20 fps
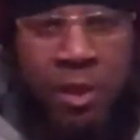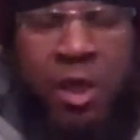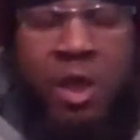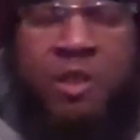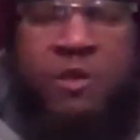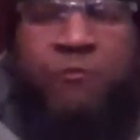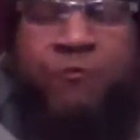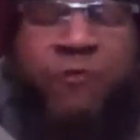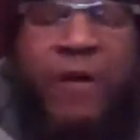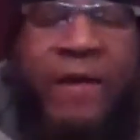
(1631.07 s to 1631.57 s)

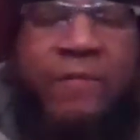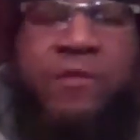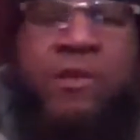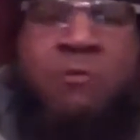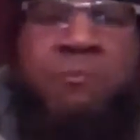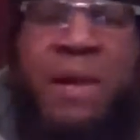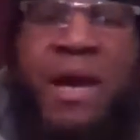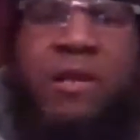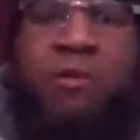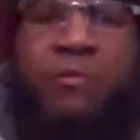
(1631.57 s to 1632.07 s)
The fact of
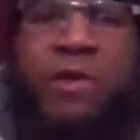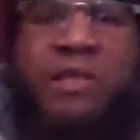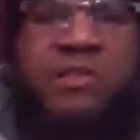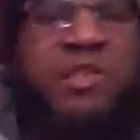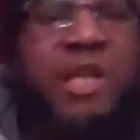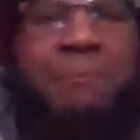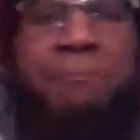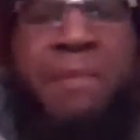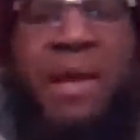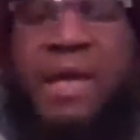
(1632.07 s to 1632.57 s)
the matter is
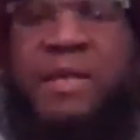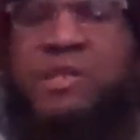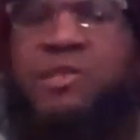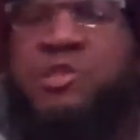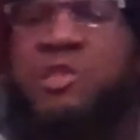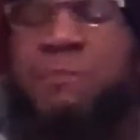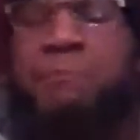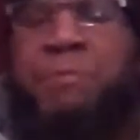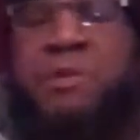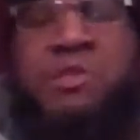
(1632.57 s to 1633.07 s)
that Manny
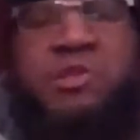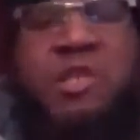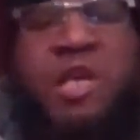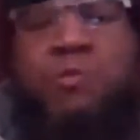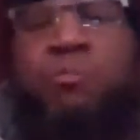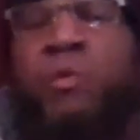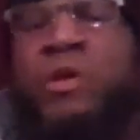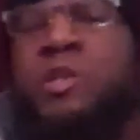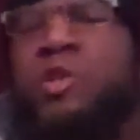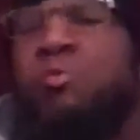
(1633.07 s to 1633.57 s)
simply
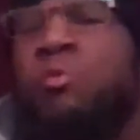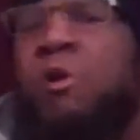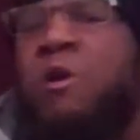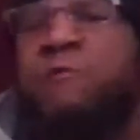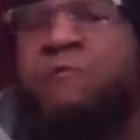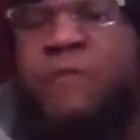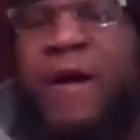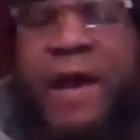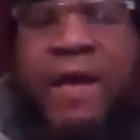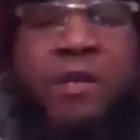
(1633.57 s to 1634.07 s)
said when you were a
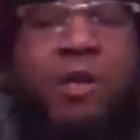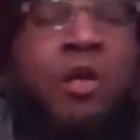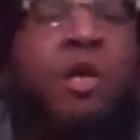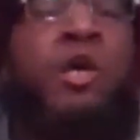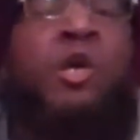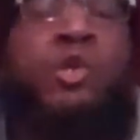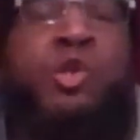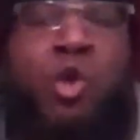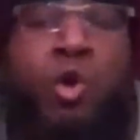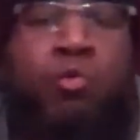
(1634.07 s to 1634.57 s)
fighter,
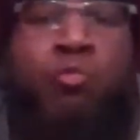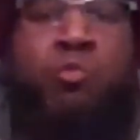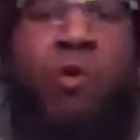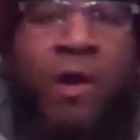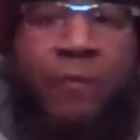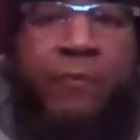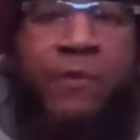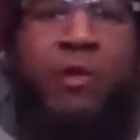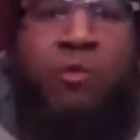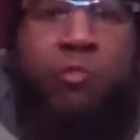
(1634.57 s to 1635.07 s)
you
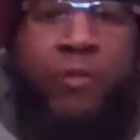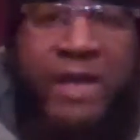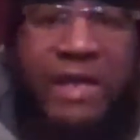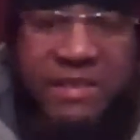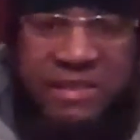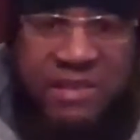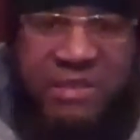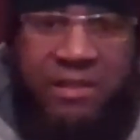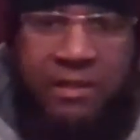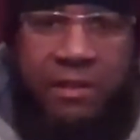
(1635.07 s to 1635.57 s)
run the
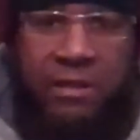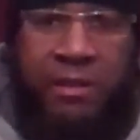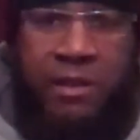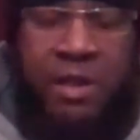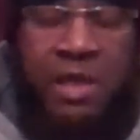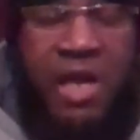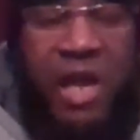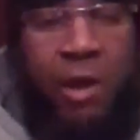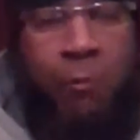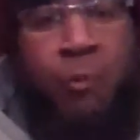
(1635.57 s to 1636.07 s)
risk.
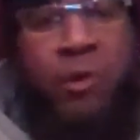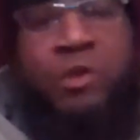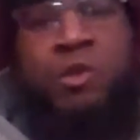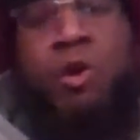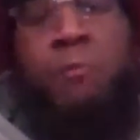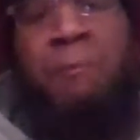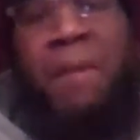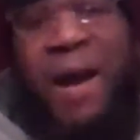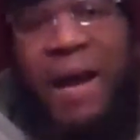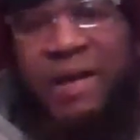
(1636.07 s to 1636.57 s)
And when
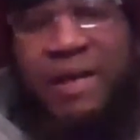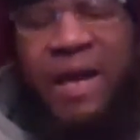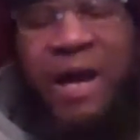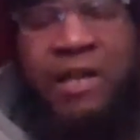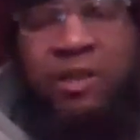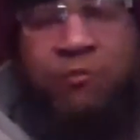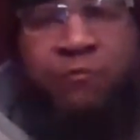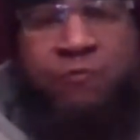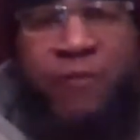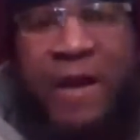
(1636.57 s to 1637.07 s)
you're my
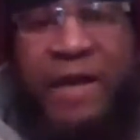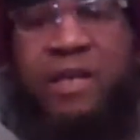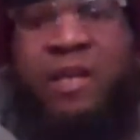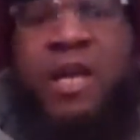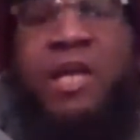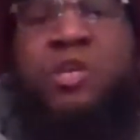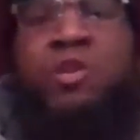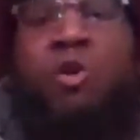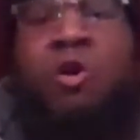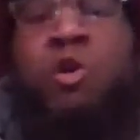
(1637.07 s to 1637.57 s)
kind of fighter
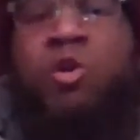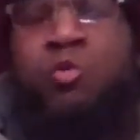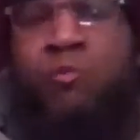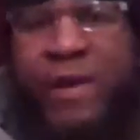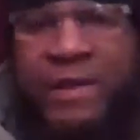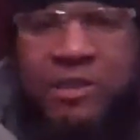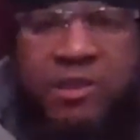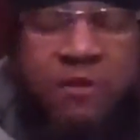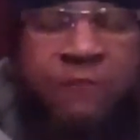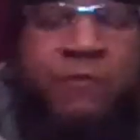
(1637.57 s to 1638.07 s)
and you're
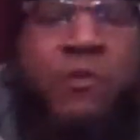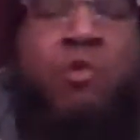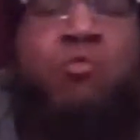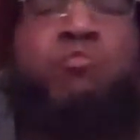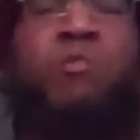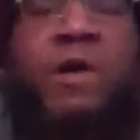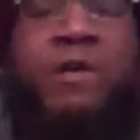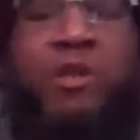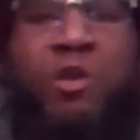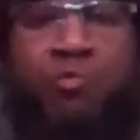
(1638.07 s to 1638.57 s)
aggressive, you
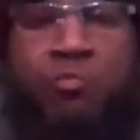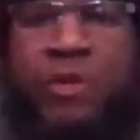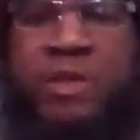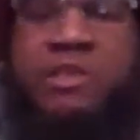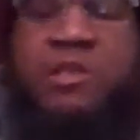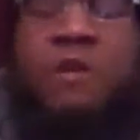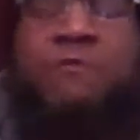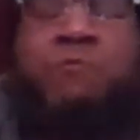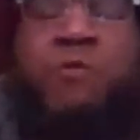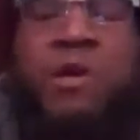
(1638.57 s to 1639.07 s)
run the
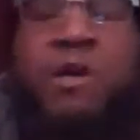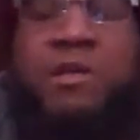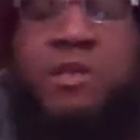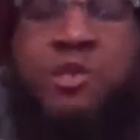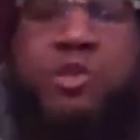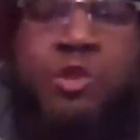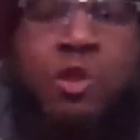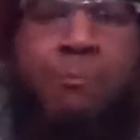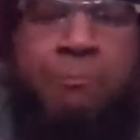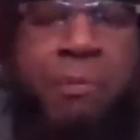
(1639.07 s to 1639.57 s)
risk of running
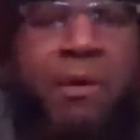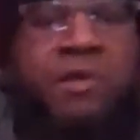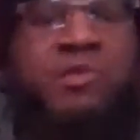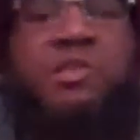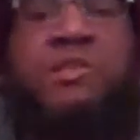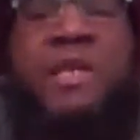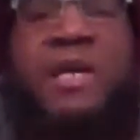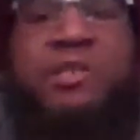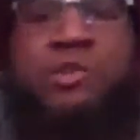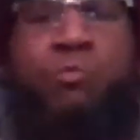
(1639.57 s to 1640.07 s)
into a
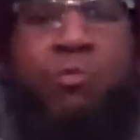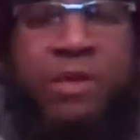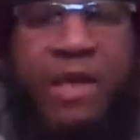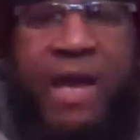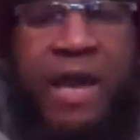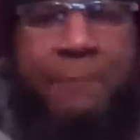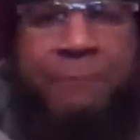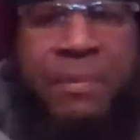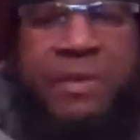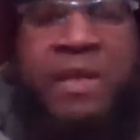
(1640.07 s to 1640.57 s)
punch, and that's what
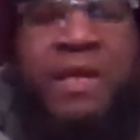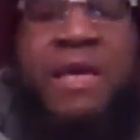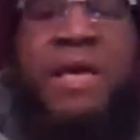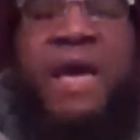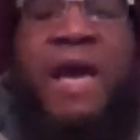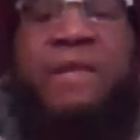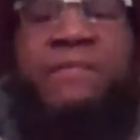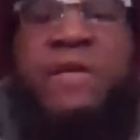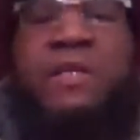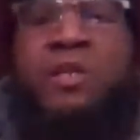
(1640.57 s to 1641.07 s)
happened.
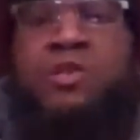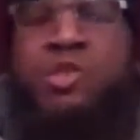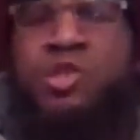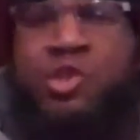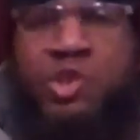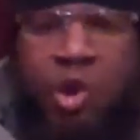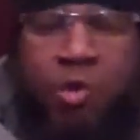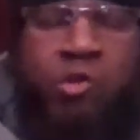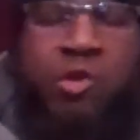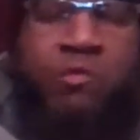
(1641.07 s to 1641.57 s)
And then to
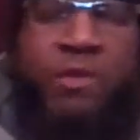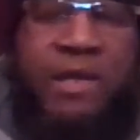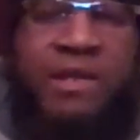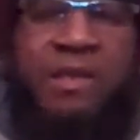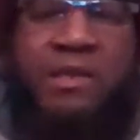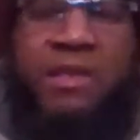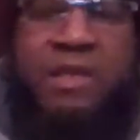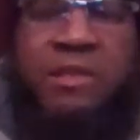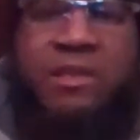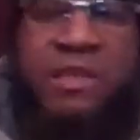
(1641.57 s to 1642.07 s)
show you that
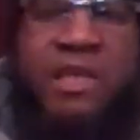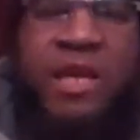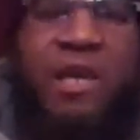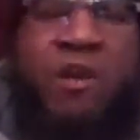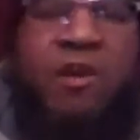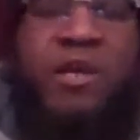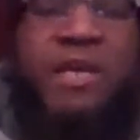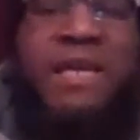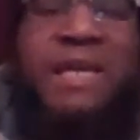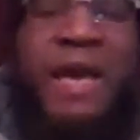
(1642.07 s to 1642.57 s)
he didn't
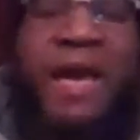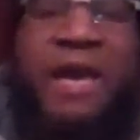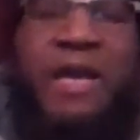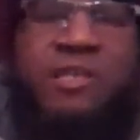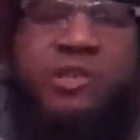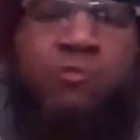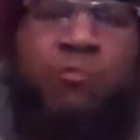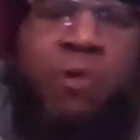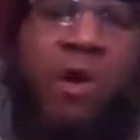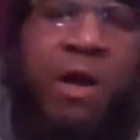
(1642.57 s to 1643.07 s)
care, he
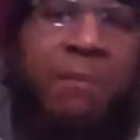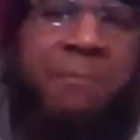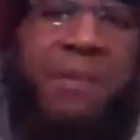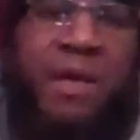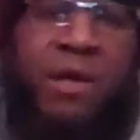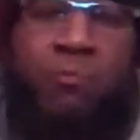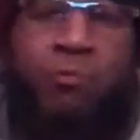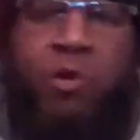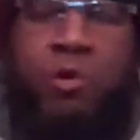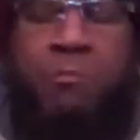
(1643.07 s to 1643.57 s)
asked Juan
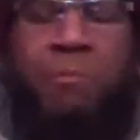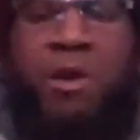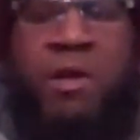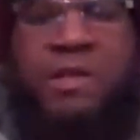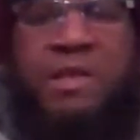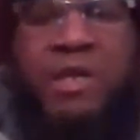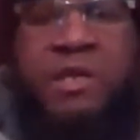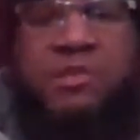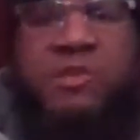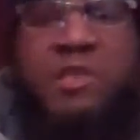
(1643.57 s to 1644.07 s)
Manuel
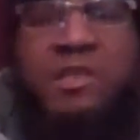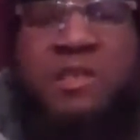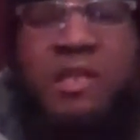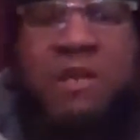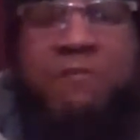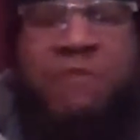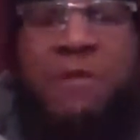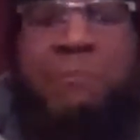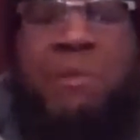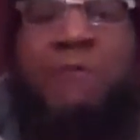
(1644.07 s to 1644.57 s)
Marquez to
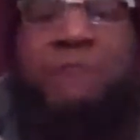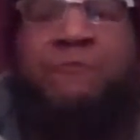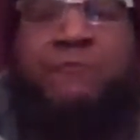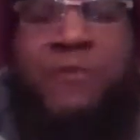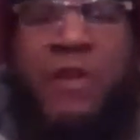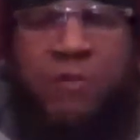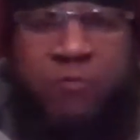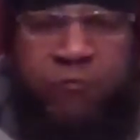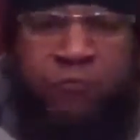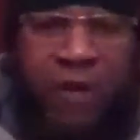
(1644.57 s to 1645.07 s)
give him a
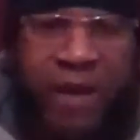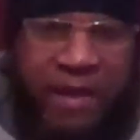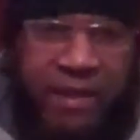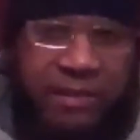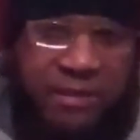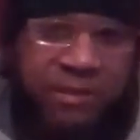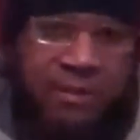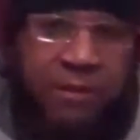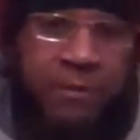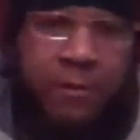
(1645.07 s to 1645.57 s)
fifth
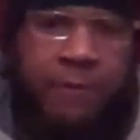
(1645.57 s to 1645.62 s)
fight.